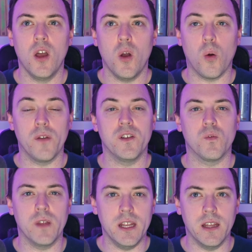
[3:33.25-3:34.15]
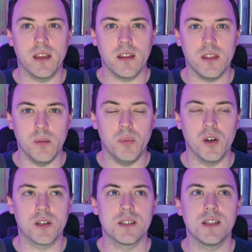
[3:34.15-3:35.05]
or if you're reading the
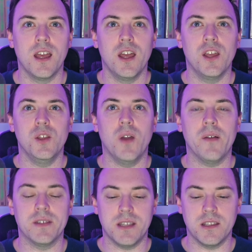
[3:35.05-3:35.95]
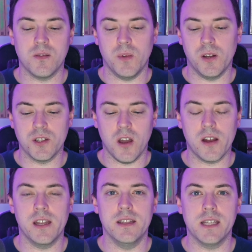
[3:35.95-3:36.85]
books, you have a sense of when they're
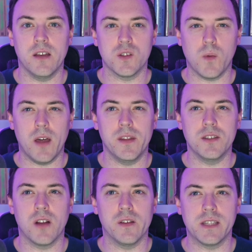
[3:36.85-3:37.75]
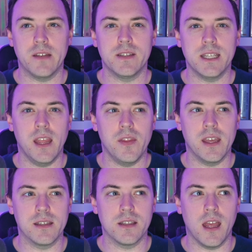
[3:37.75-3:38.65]
talking to these elves, wow, these are elves that have seen
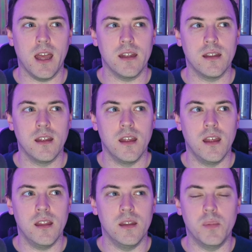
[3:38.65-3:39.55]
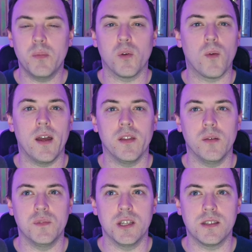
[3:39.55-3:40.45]
things that the people around
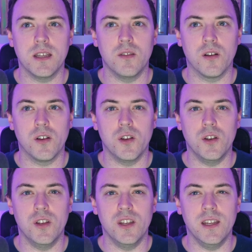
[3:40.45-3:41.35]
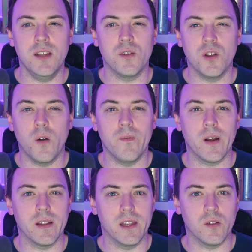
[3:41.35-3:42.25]
them just either know
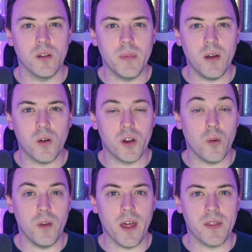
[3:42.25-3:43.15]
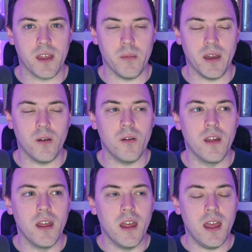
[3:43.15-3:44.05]
very little about or know nothing about.
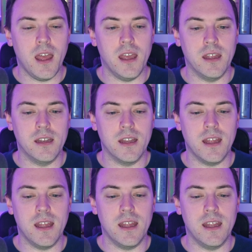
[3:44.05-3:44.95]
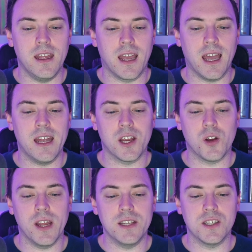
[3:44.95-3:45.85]
And it kind of
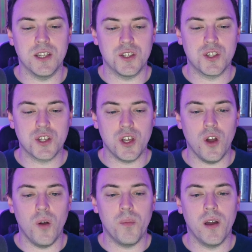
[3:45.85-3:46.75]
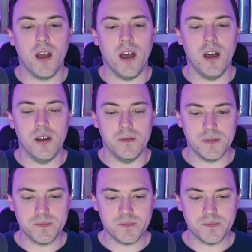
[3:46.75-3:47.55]
creates this scope of